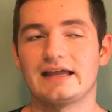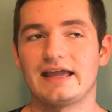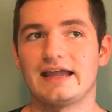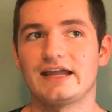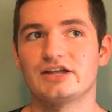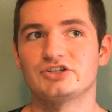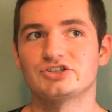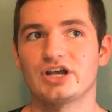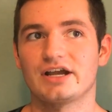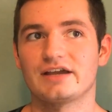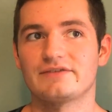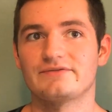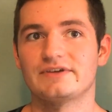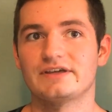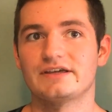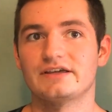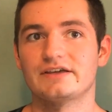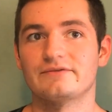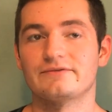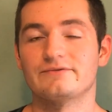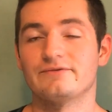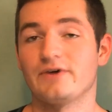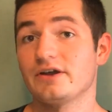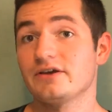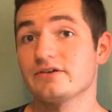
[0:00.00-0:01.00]

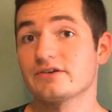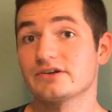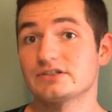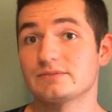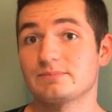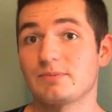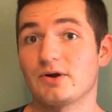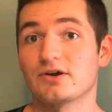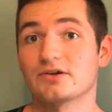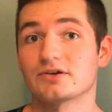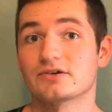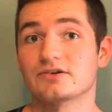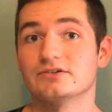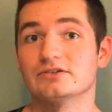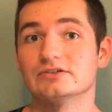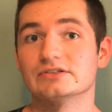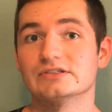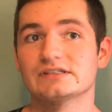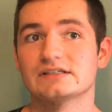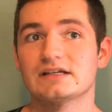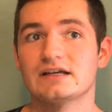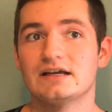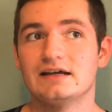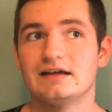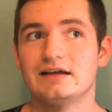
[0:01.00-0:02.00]
HIV virus
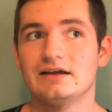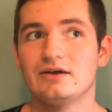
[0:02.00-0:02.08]
particles,